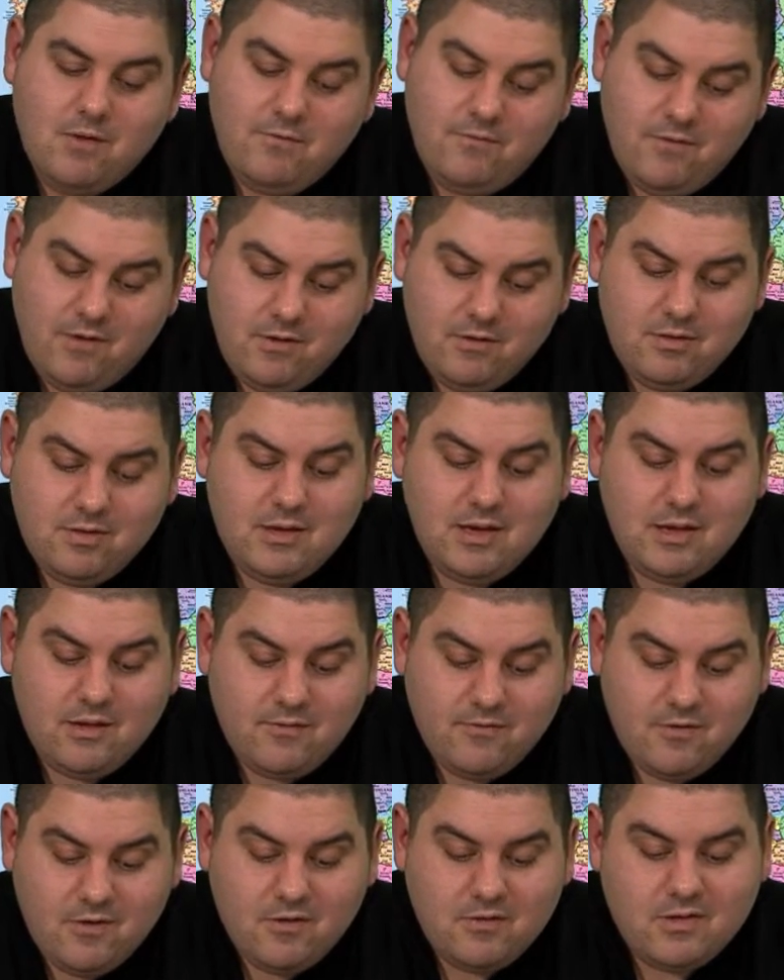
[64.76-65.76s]
First things
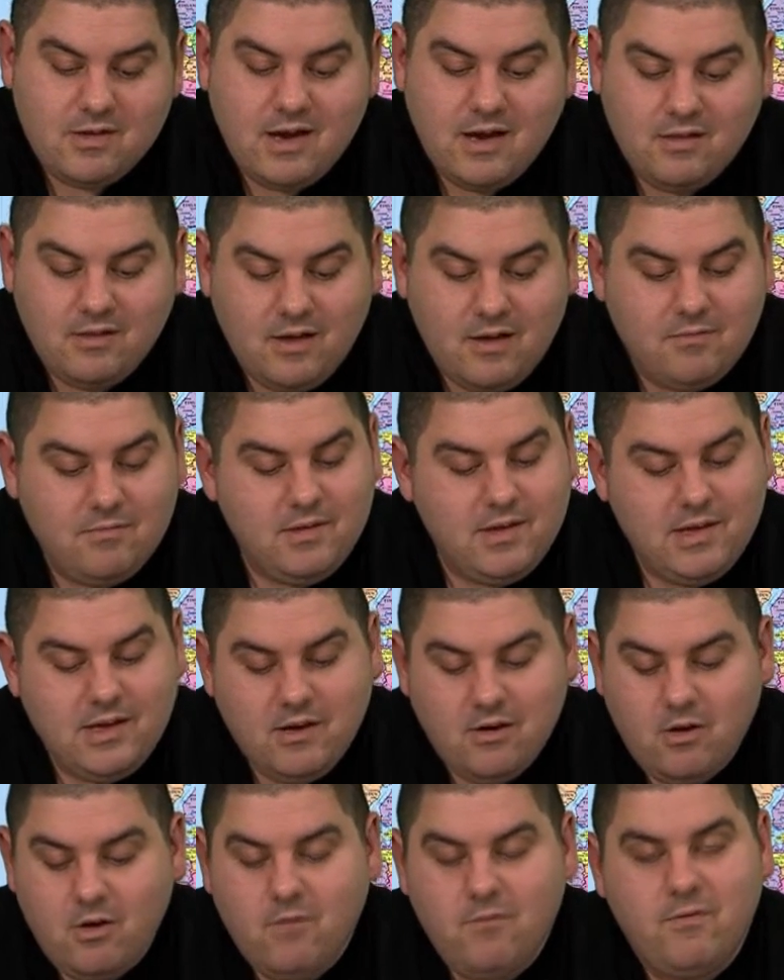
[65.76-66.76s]
first, I love the
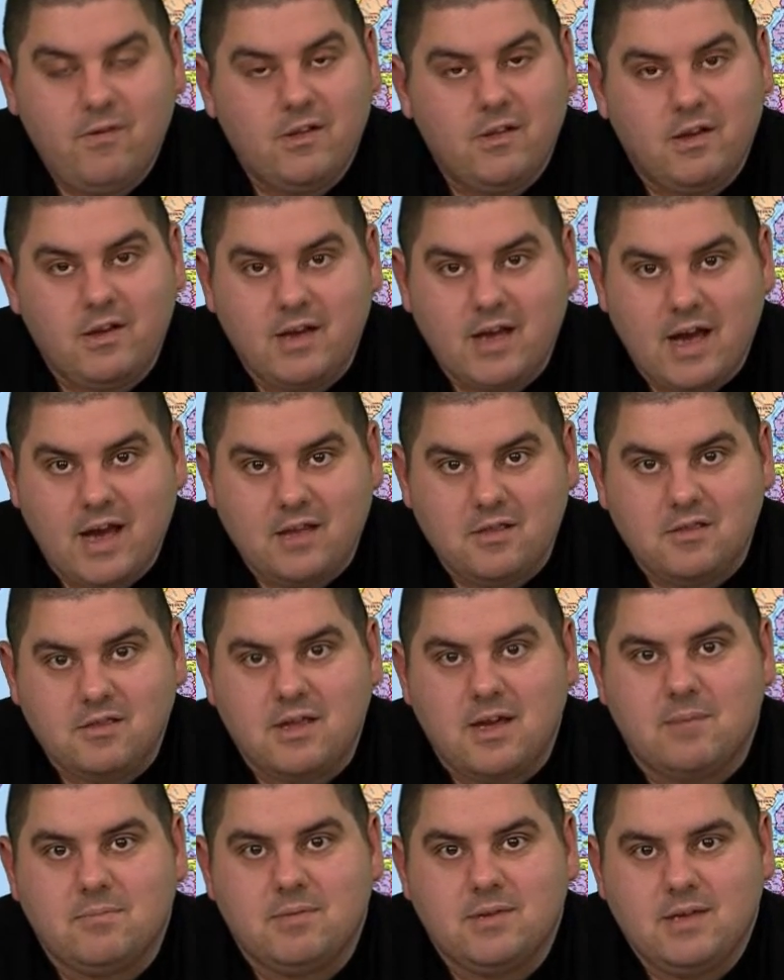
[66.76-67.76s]
hero villain
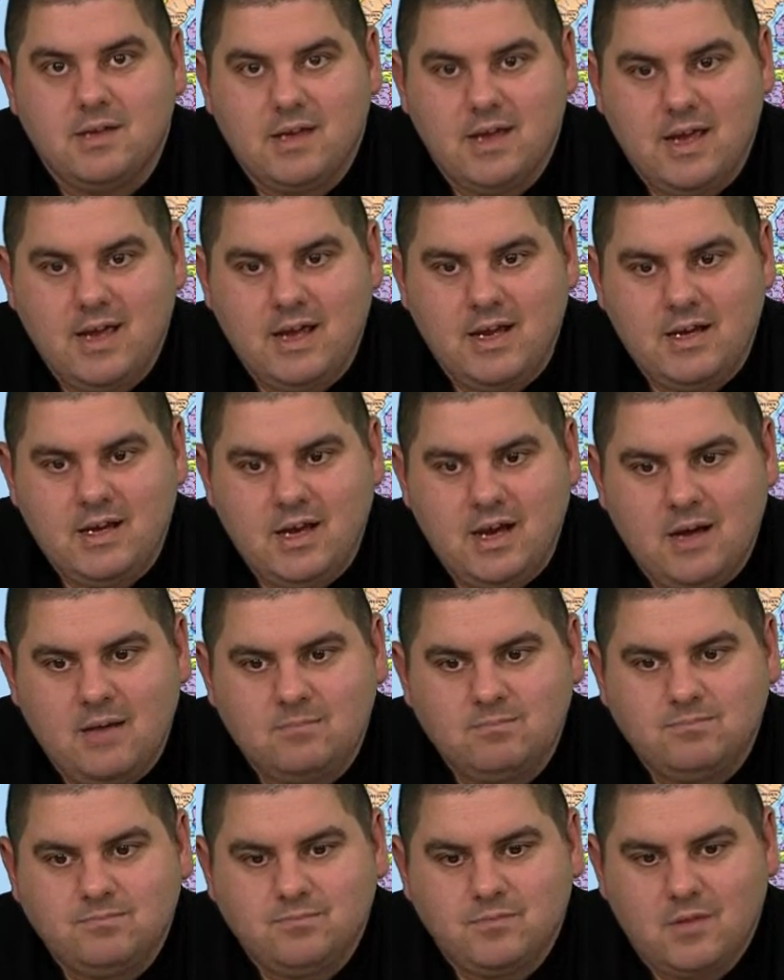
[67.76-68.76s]
concept. And
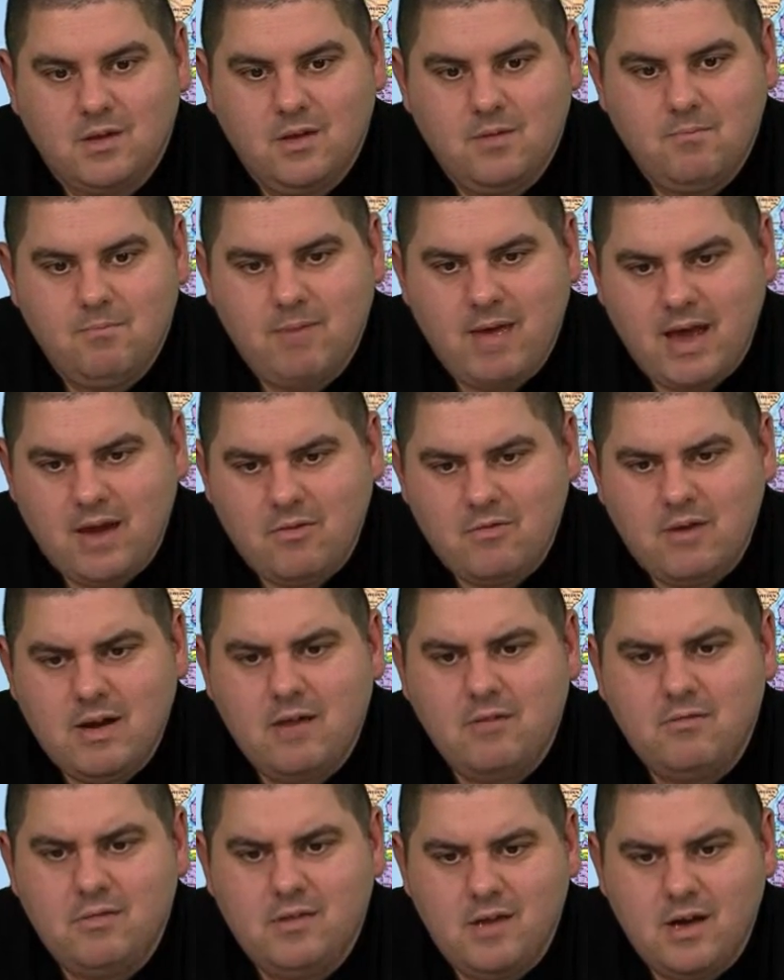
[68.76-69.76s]
um, back when
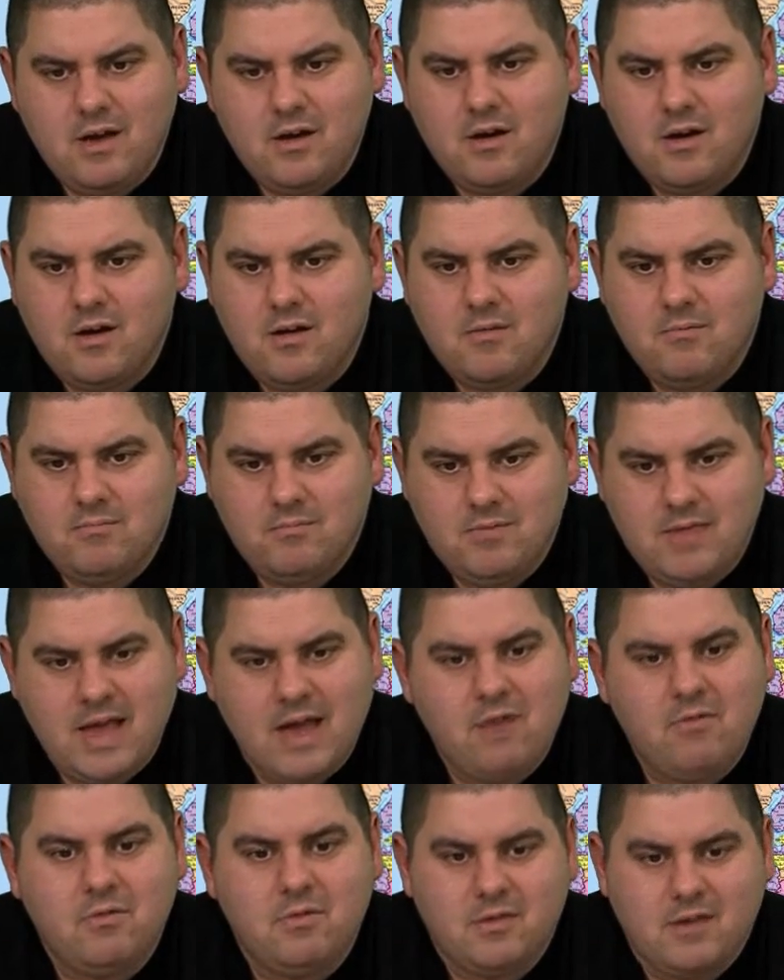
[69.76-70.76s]
I was younger,
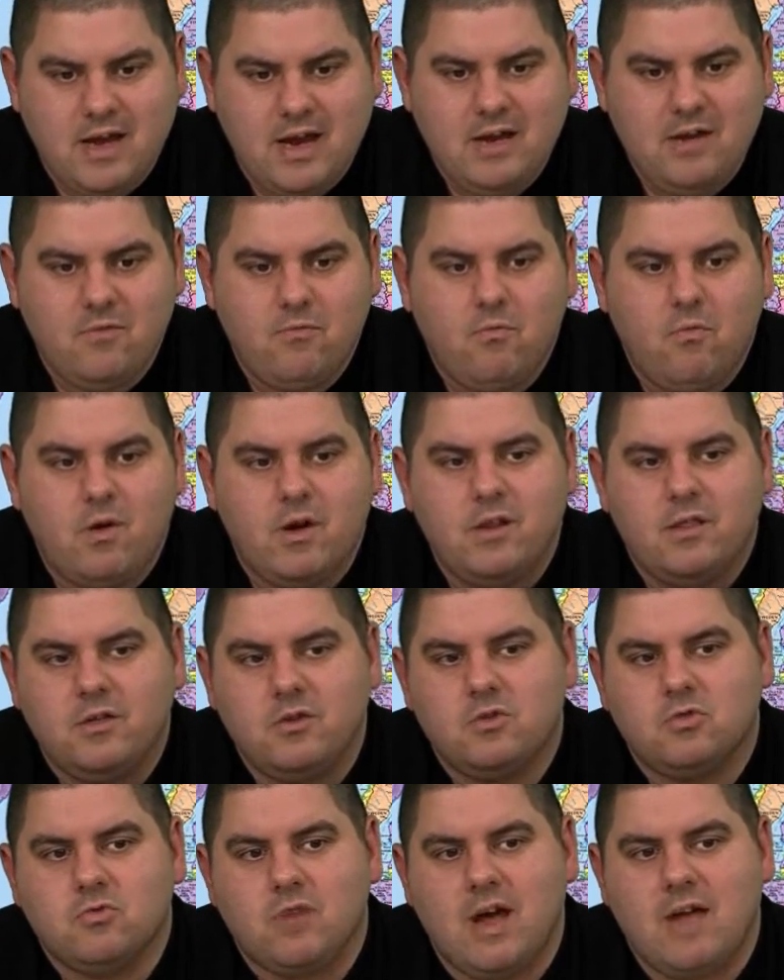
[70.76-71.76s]
that was kind of one of the
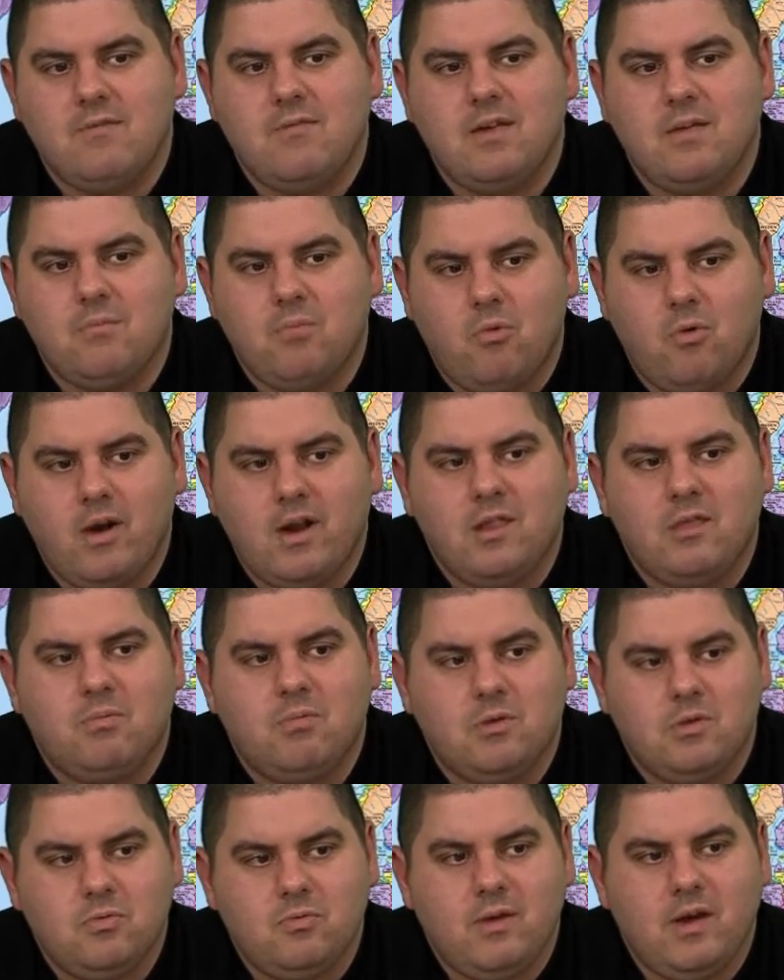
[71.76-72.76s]
driving points
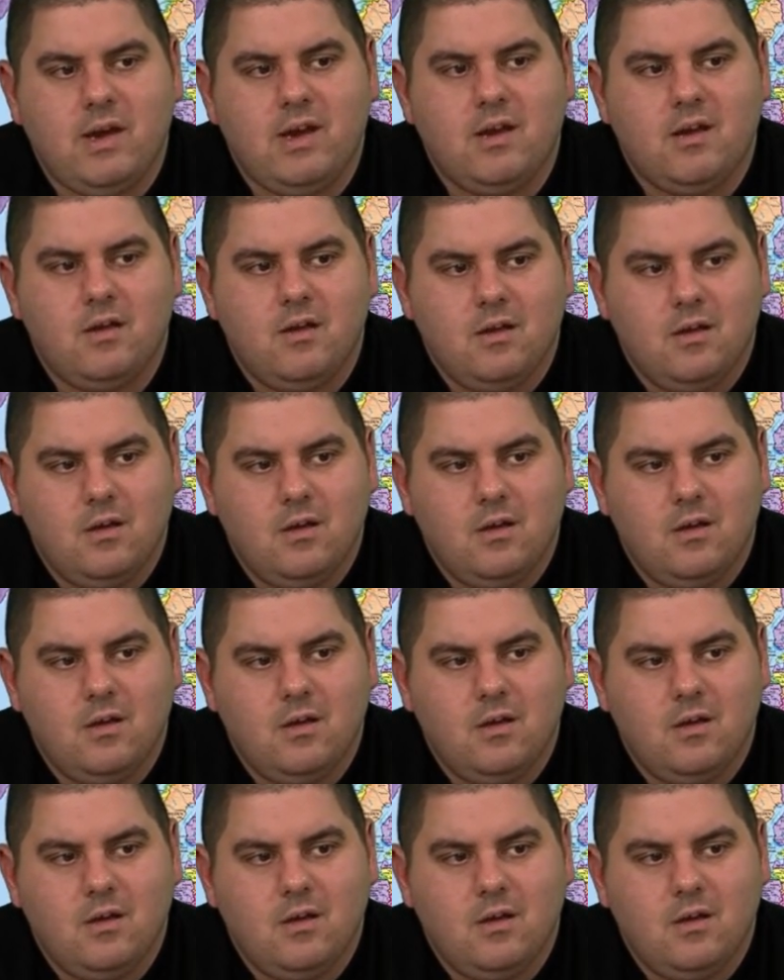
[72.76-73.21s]
between